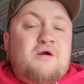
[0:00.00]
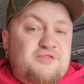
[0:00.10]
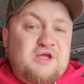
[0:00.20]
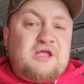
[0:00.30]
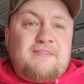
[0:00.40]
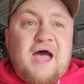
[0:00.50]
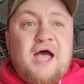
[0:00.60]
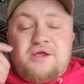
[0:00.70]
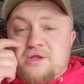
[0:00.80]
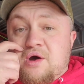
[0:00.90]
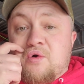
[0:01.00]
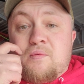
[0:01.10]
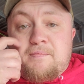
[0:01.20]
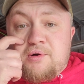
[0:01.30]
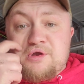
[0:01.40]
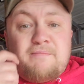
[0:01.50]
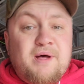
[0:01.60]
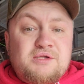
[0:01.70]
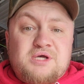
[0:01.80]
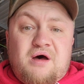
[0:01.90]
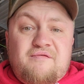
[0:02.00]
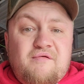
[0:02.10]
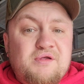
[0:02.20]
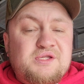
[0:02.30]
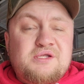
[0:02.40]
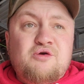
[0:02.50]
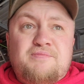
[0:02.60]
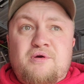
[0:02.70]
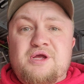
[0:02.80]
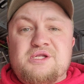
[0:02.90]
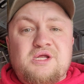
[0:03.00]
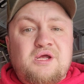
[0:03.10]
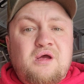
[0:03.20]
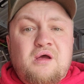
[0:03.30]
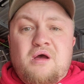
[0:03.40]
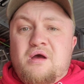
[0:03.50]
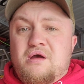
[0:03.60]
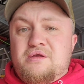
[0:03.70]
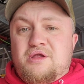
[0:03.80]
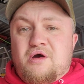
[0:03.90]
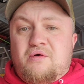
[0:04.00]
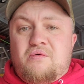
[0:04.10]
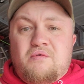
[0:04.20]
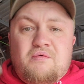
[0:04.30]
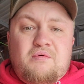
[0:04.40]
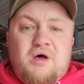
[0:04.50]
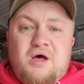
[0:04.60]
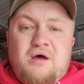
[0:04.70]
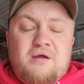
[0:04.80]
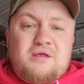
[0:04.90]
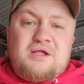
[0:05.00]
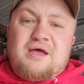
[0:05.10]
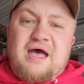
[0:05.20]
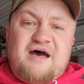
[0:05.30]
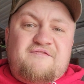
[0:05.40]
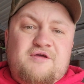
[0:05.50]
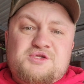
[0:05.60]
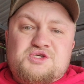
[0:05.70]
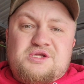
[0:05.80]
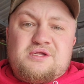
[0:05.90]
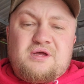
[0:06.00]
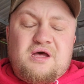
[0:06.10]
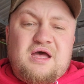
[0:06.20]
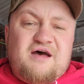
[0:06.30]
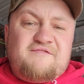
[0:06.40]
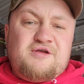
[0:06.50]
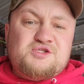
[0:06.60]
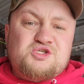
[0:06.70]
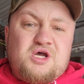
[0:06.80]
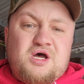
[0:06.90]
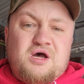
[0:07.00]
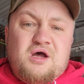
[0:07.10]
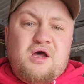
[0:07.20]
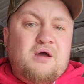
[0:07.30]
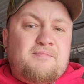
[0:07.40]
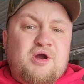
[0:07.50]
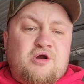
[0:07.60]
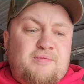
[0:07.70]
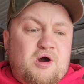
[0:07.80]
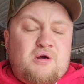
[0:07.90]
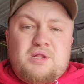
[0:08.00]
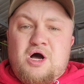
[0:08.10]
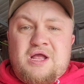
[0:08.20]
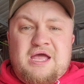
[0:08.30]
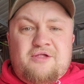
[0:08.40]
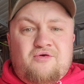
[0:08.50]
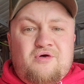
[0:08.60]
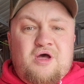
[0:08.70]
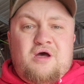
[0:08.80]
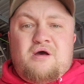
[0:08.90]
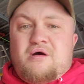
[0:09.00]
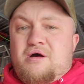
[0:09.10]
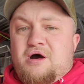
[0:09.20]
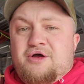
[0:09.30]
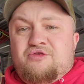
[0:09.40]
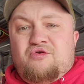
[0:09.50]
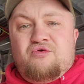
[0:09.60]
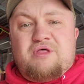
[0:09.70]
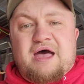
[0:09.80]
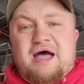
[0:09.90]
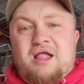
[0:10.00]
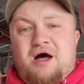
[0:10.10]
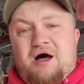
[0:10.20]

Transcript: thinking that, pull your belt off. It's super easy. Get a half inch breaker bar or long handle, undo that